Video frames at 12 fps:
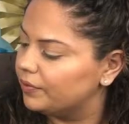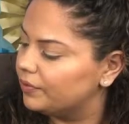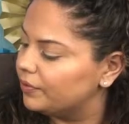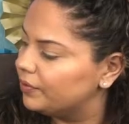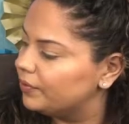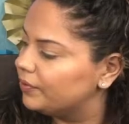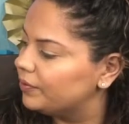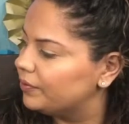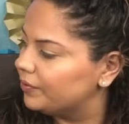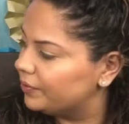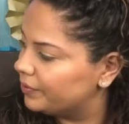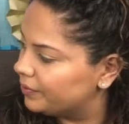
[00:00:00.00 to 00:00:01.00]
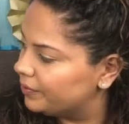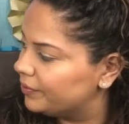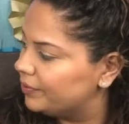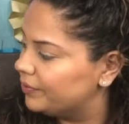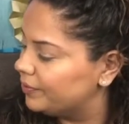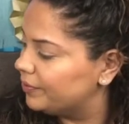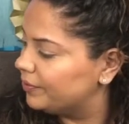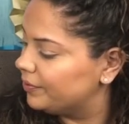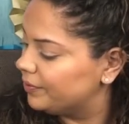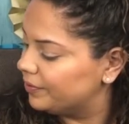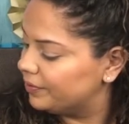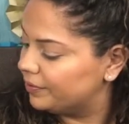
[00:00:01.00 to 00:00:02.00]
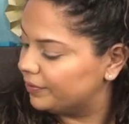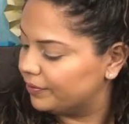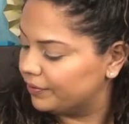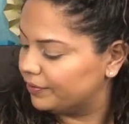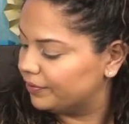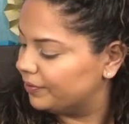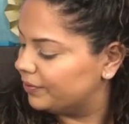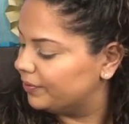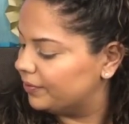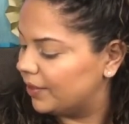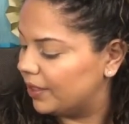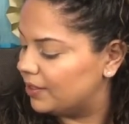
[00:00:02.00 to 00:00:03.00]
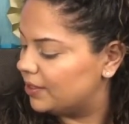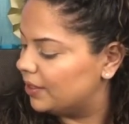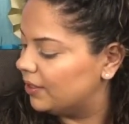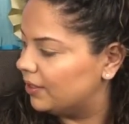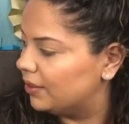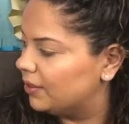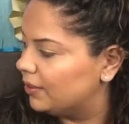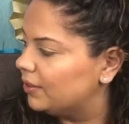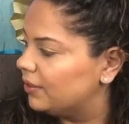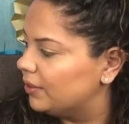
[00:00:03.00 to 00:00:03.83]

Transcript: (not speaking)